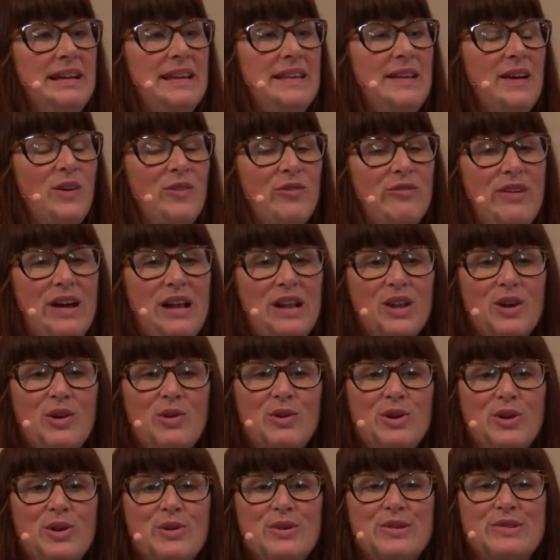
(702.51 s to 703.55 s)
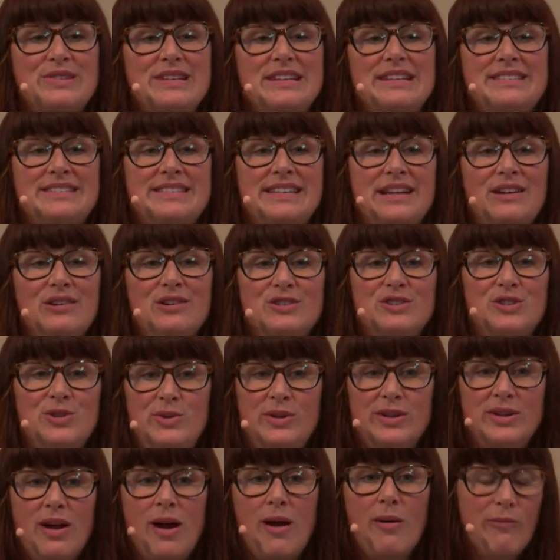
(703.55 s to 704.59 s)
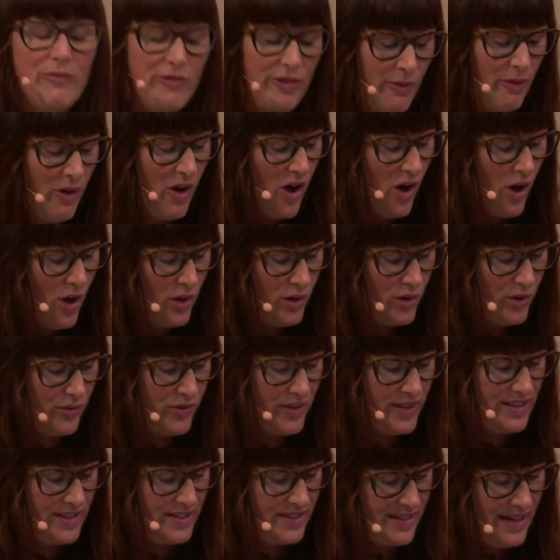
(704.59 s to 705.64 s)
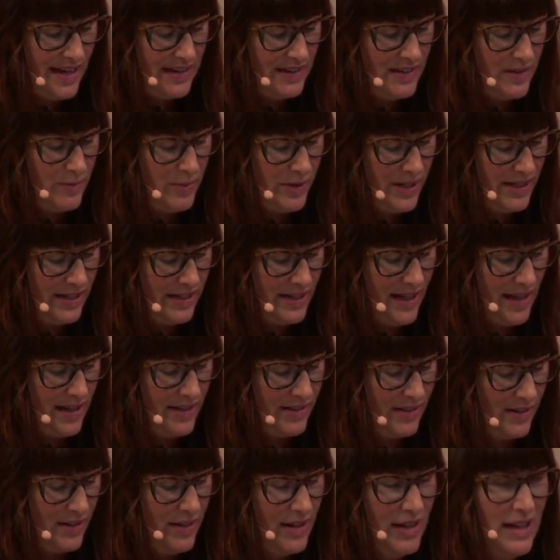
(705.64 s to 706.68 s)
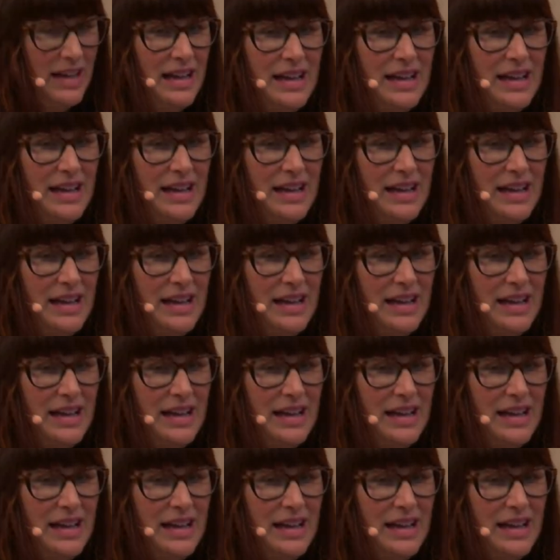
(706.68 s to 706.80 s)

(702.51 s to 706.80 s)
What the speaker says: their fellow UCCers who had come from all over the state to be together.